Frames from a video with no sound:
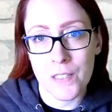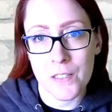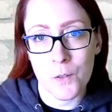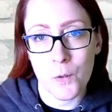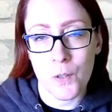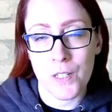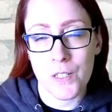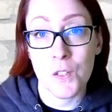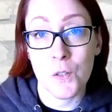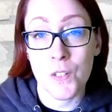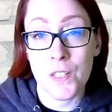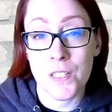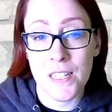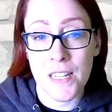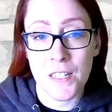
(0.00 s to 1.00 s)
it's going to
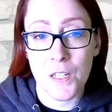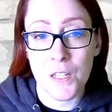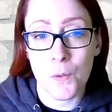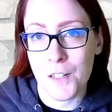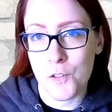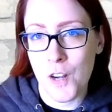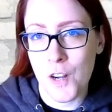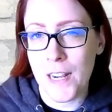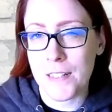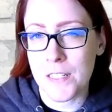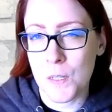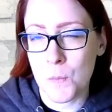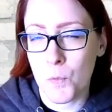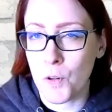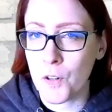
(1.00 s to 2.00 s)
continue
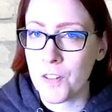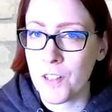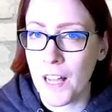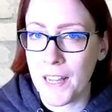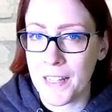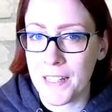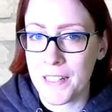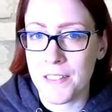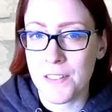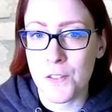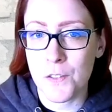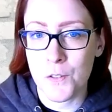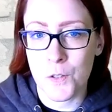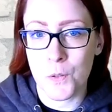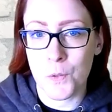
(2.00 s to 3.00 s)
attracting more
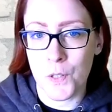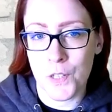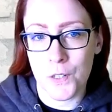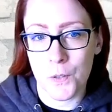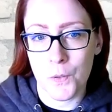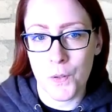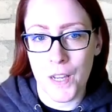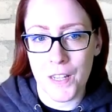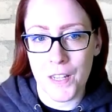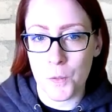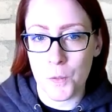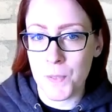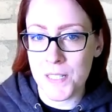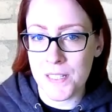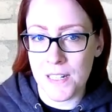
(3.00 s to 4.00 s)
clients to you in
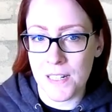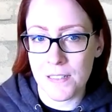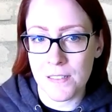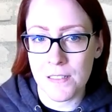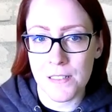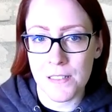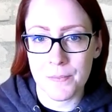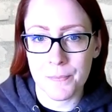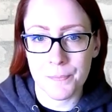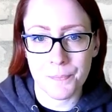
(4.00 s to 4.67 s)
your business.